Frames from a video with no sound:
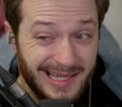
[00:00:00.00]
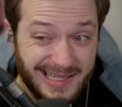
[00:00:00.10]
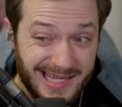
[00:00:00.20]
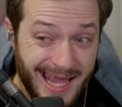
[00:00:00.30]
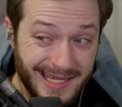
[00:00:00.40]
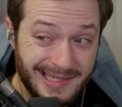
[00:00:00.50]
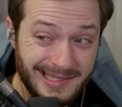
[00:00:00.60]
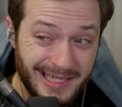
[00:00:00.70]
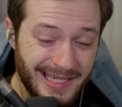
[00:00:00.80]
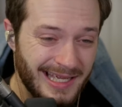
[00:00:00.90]
Like
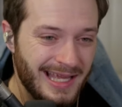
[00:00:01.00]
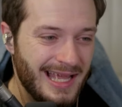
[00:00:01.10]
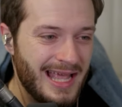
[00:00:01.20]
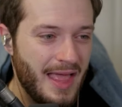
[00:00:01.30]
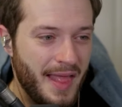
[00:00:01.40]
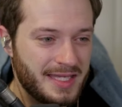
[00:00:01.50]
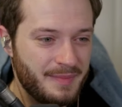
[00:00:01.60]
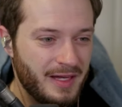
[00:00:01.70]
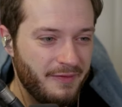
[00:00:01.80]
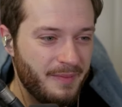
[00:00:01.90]
technically, that's a
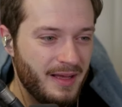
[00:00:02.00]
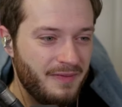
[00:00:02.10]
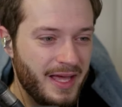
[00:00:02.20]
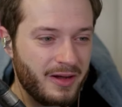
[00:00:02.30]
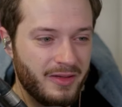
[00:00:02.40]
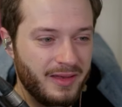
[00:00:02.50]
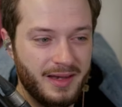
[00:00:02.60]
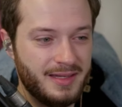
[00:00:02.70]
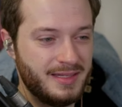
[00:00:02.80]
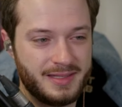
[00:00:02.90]
bit of a buff. I don't know that
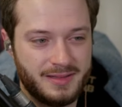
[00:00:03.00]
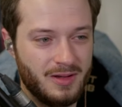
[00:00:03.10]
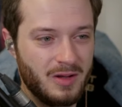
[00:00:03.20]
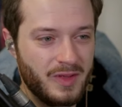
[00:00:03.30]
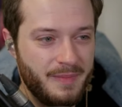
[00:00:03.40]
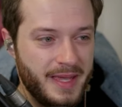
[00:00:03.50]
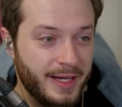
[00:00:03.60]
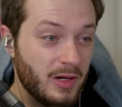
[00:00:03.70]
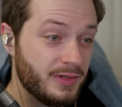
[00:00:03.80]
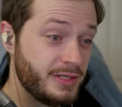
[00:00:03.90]
it is all that
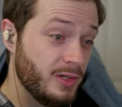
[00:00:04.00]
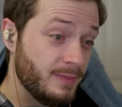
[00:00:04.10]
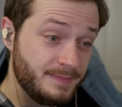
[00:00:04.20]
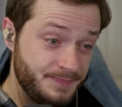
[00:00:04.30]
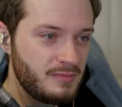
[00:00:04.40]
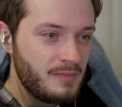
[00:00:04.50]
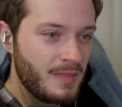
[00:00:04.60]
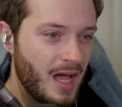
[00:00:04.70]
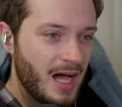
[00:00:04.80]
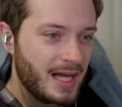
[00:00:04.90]
big. Also,
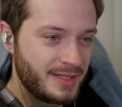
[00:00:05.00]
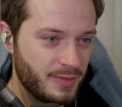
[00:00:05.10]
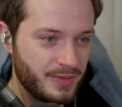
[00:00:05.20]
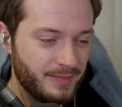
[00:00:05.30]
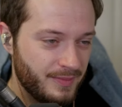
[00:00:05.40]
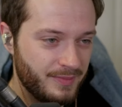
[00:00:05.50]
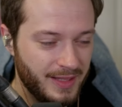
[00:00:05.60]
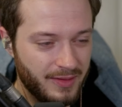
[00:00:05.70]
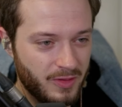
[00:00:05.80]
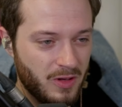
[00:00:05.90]
uh, so.
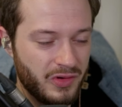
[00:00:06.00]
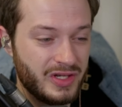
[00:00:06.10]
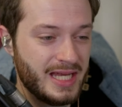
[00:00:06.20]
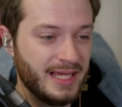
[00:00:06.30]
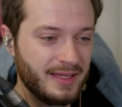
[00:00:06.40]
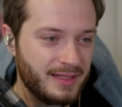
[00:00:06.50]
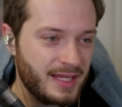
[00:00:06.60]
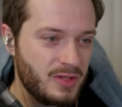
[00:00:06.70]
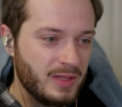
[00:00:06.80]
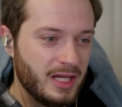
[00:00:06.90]
You know, they're harder to take. They,
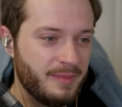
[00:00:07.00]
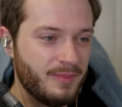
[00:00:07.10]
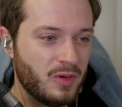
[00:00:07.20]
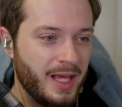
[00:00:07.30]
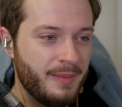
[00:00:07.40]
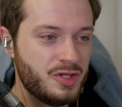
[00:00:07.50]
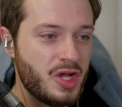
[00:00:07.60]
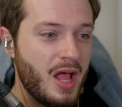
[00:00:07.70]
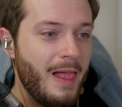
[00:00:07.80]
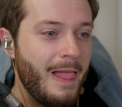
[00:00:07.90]
they do a little bit more damage.
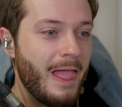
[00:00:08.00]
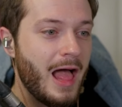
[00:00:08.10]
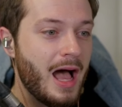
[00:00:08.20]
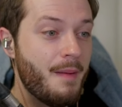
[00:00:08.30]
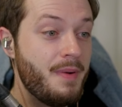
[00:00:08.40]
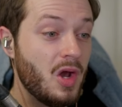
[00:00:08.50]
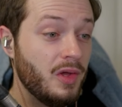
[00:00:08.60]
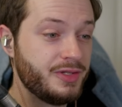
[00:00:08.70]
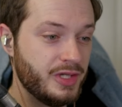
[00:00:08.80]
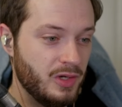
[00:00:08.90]
Uh, but
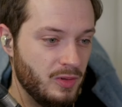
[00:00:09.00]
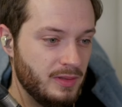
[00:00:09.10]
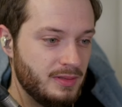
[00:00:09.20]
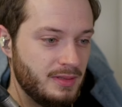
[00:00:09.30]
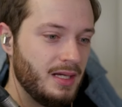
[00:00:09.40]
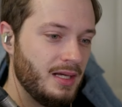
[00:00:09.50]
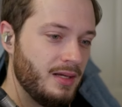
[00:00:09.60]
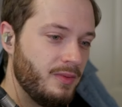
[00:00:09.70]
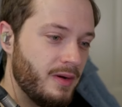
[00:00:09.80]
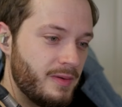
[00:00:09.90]
also,
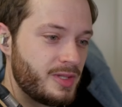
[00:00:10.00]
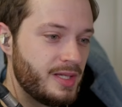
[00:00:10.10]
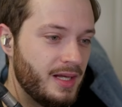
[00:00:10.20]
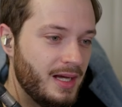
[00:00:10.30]
where is it?